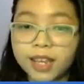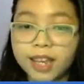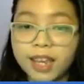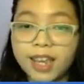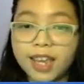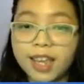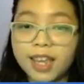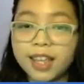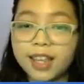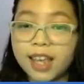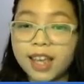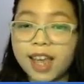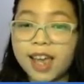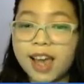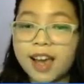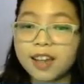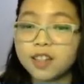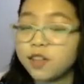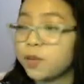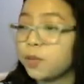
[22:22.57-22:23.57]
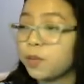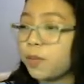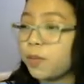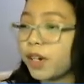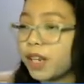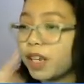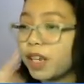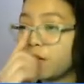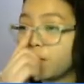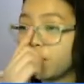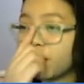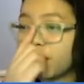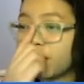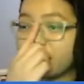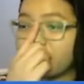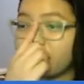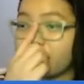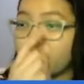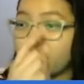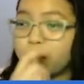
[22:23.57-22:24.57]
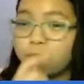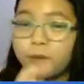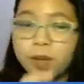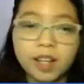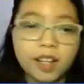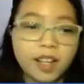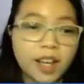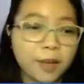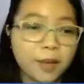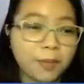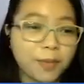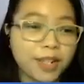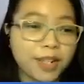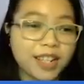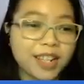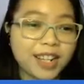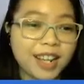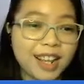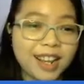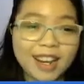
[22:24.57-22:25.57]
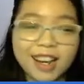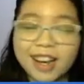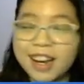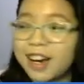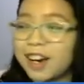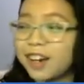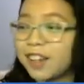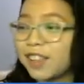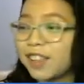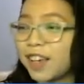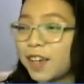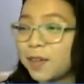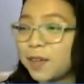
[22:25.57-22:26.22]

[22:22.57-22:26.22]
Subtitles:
And I actually pretty use this very well. I printed it out.